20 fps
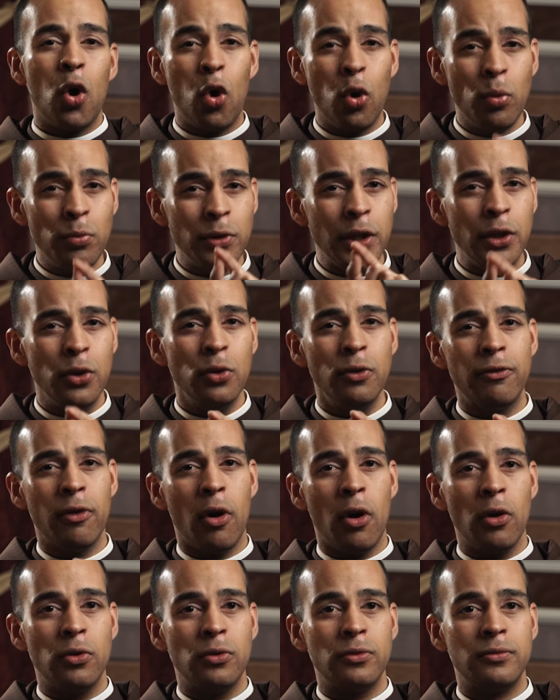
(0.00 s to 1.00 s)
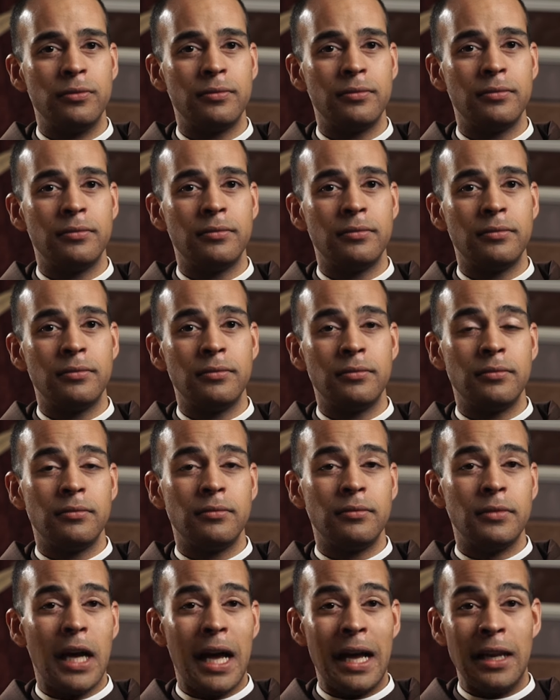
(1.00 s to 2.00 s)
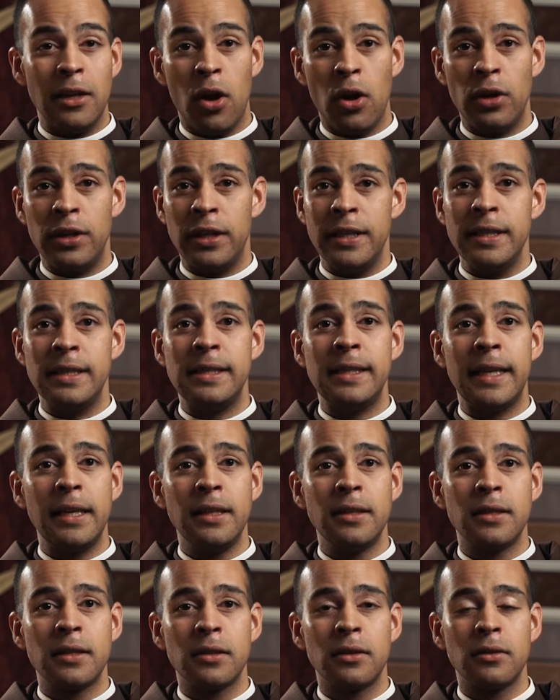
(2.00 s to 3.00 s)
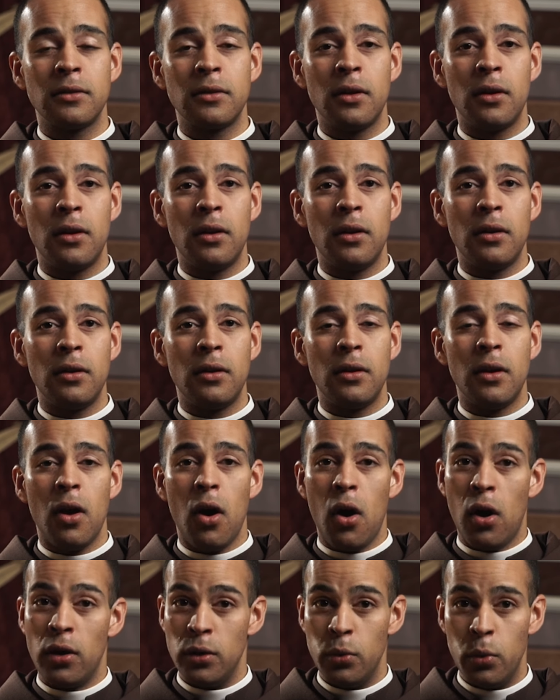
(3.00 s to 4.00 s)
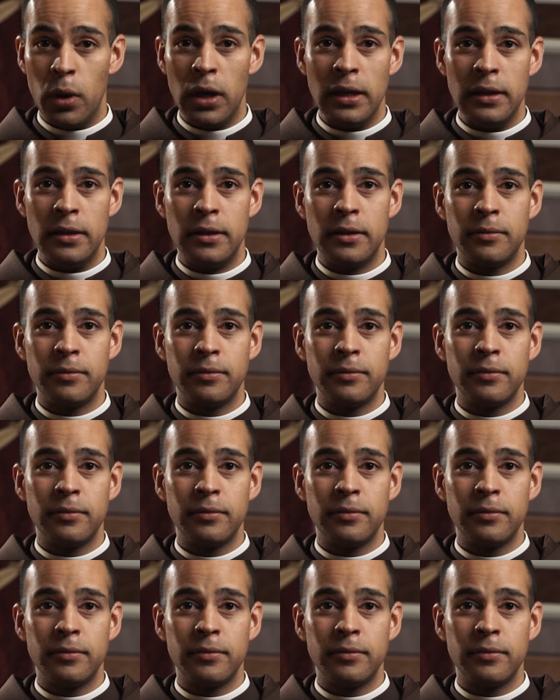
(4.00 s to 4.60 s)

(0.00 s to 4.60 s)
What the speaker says: whom do you follow? Our Lord and his saints, or the world?